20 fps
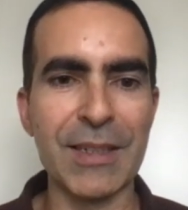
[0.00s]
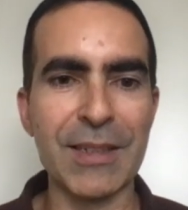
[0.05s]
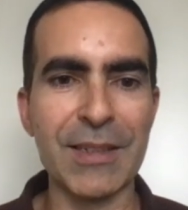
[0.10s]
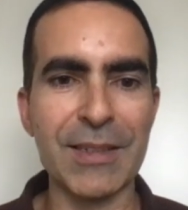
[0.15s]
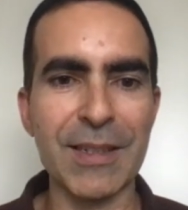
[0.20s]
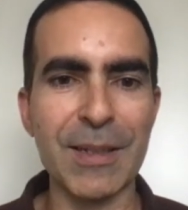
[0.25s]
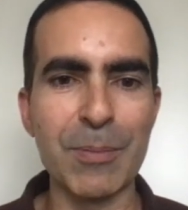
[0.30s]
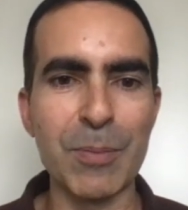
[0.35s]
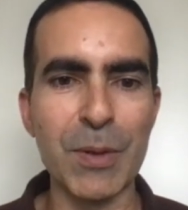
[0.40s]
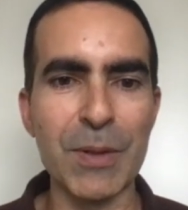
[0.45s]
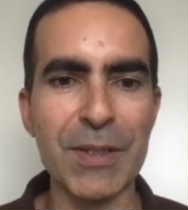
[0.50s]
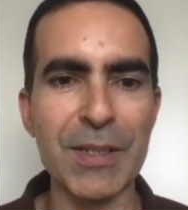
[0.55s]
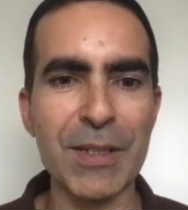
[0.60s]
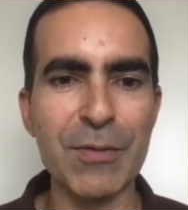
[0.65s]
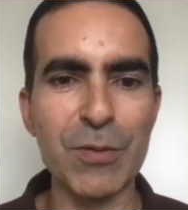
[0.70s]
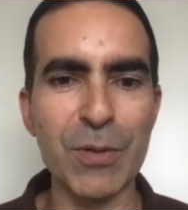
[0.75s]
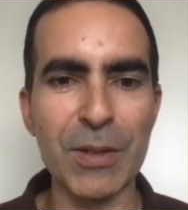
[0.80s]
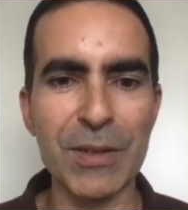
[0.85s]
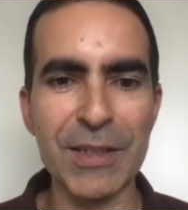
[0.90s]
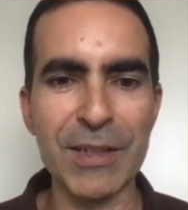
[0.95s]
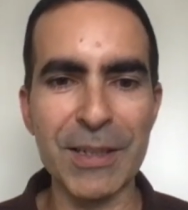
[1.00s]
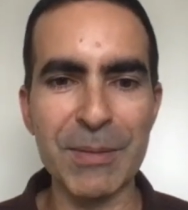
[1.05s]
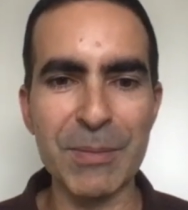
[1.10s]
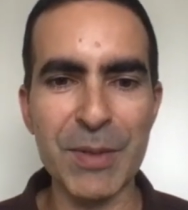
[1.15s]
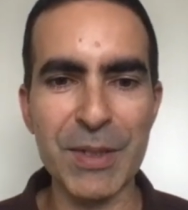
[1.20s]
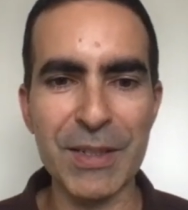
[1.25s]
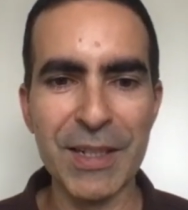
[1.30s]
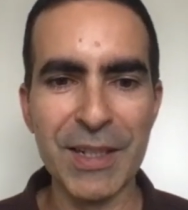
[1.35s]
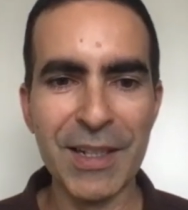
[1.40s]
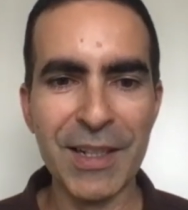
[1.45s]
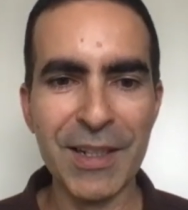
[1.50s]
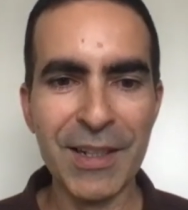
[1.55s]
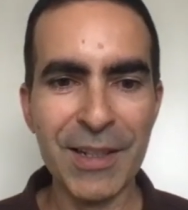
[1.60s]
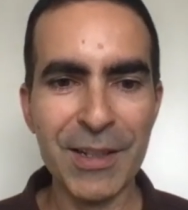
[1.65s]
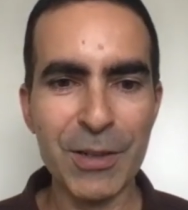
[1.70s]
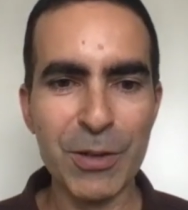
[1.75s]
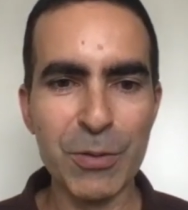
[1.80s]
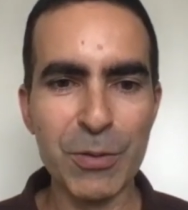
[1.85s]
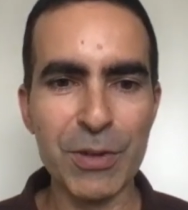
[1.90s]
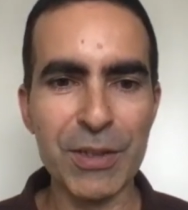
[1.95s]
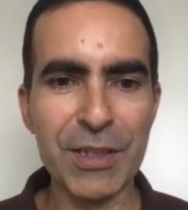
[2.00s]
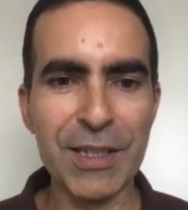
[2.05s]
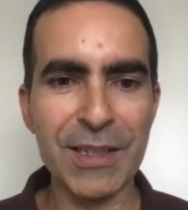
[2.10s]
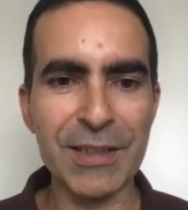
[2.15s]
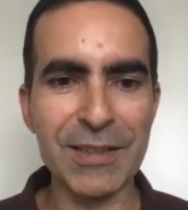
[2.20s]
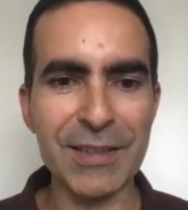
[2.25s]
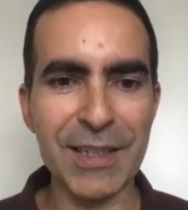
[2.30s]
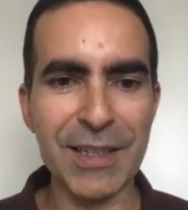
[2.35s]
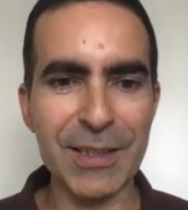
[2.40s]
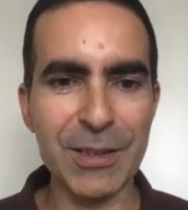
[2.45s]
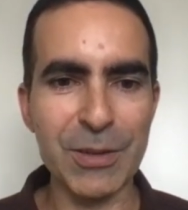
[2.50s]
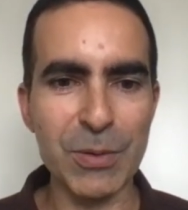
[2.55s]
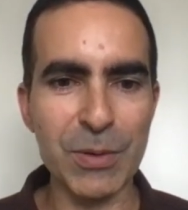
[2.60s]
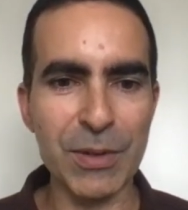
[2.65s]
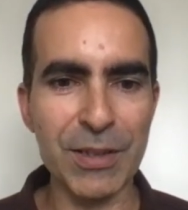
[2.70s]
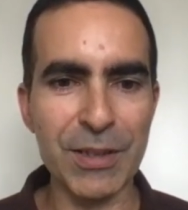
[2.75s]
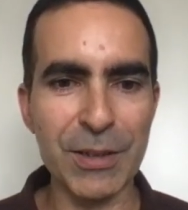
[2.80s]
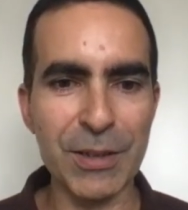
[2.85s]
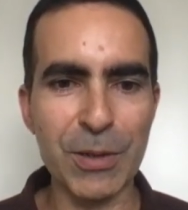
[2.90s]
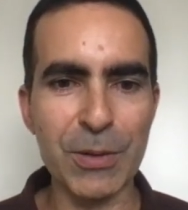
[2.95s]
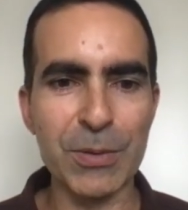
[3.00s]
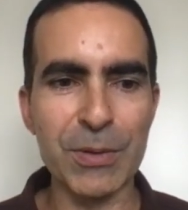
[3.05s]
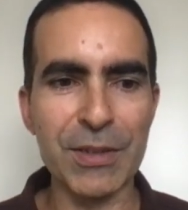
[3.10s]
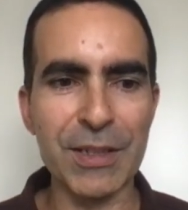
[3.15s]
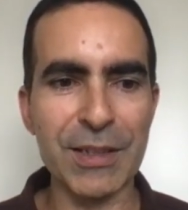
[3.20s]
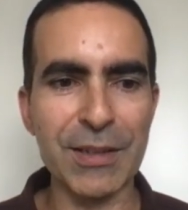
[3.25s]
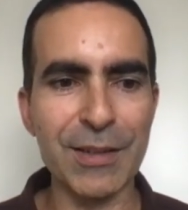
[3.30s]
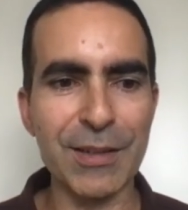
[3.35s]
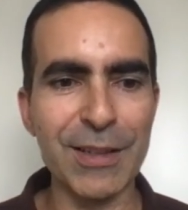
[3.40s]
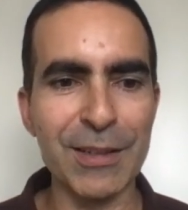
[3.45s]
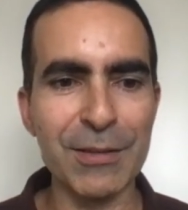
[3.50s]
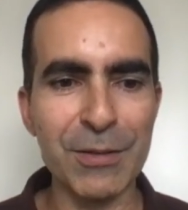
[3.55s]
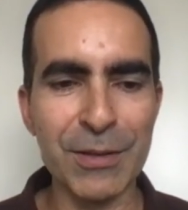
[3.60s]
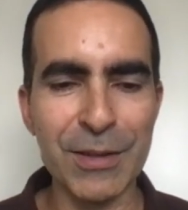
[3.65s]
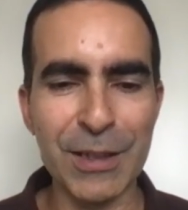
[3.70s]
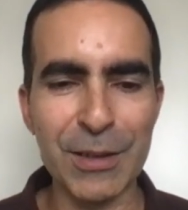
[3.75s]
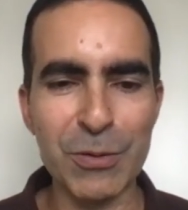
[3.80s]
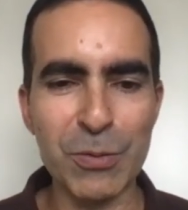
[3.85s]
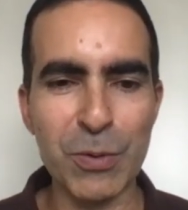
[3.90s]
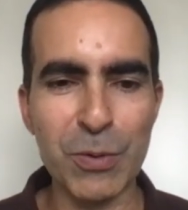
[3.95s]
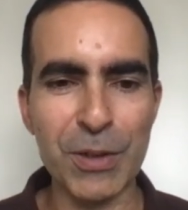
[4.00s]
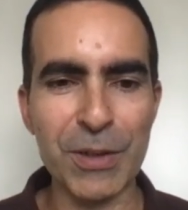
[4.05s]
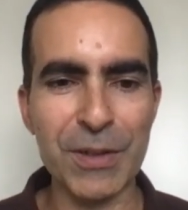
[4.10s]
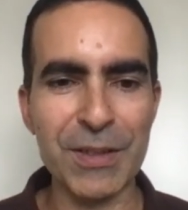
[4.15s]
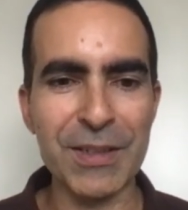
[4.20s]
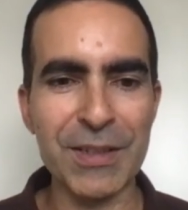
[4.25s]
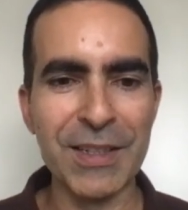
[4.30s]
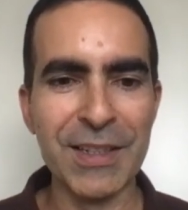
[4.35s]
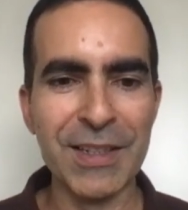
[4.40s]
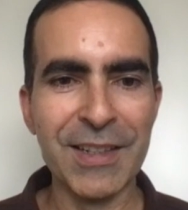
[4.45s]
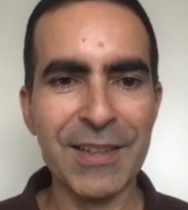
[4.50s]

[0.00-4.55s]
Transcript: sample several times, you would get actually code that works.